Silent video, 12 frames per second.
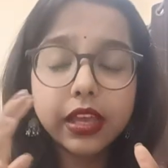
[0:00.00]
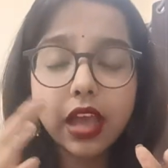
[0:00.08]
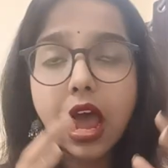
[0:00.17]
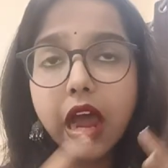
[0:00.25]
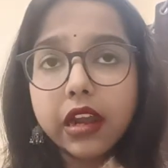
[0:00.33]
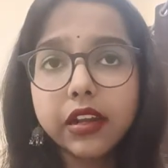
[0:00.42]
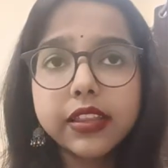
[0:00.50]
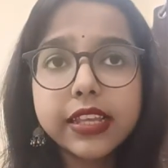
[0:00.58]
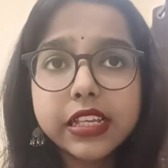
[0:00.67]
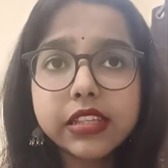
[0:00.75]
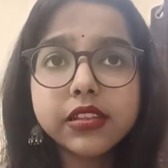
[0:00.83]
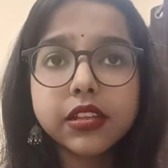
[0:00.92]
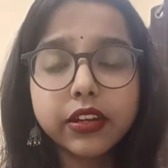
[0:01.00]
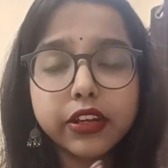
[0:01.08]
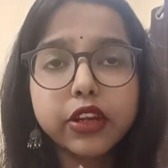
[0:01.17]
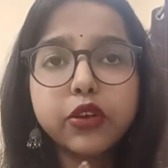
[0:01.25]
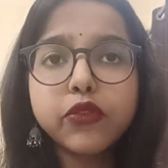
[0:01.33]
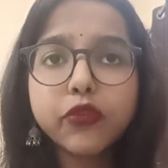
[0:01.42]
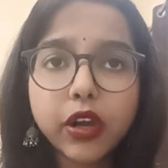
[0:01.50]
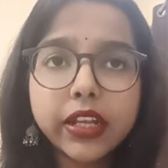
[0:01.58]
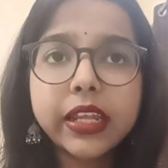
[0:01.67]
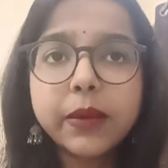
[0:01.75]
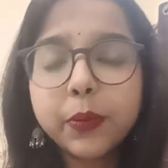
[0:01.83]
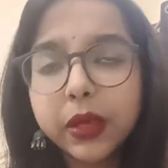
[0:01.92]
are these 30 to
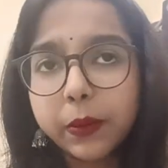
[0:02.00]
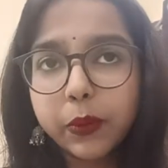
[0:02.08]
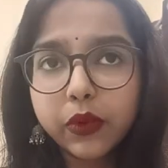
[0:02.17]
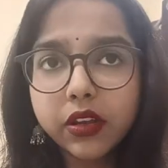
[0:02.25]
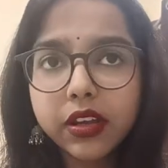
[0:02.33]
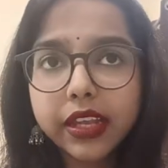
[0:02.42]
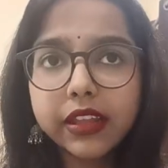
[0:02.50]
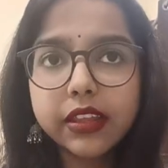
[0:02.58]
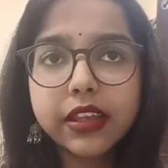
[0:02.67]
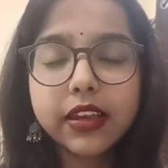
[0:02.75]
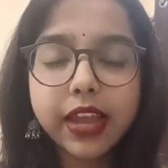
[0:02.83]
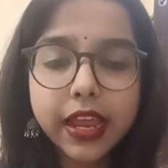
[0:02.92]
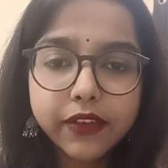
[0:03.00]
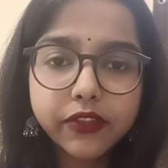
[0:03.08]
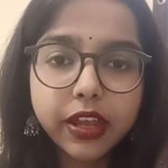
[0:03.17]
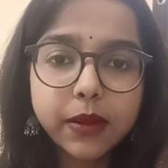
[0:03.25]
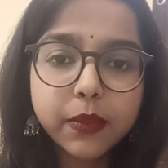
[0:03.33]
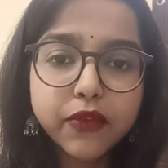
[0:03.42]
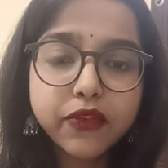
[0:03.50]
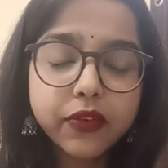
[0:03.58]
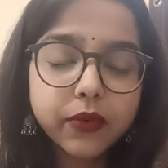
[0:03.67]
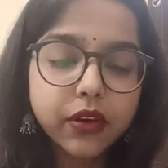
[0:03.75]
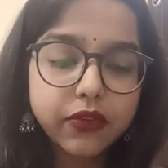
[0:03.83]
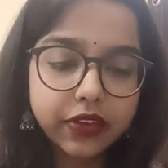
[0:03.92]
40 people in their lifetime
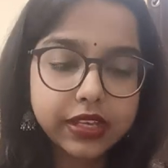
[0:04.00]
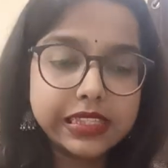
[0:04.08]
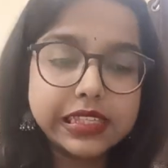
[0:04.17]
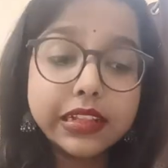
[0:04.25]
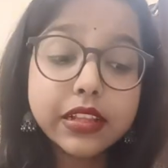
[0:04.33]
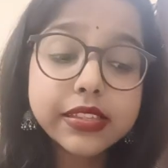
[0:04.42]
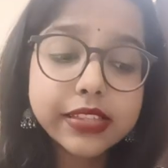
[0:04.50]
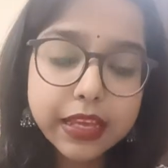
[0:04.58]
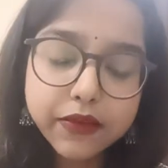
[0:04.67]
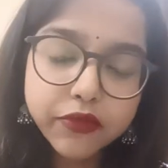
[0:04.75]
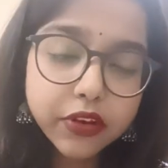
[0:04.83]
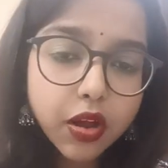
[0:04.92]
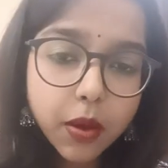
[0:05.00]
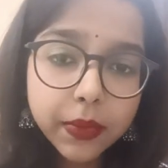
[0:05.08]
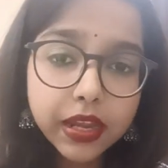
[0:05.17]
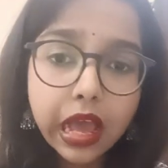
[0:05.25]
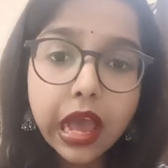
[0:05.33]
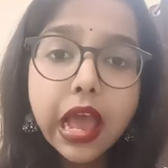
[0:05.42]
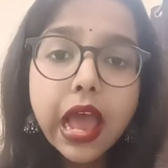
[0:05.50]
of facing the same phenomena,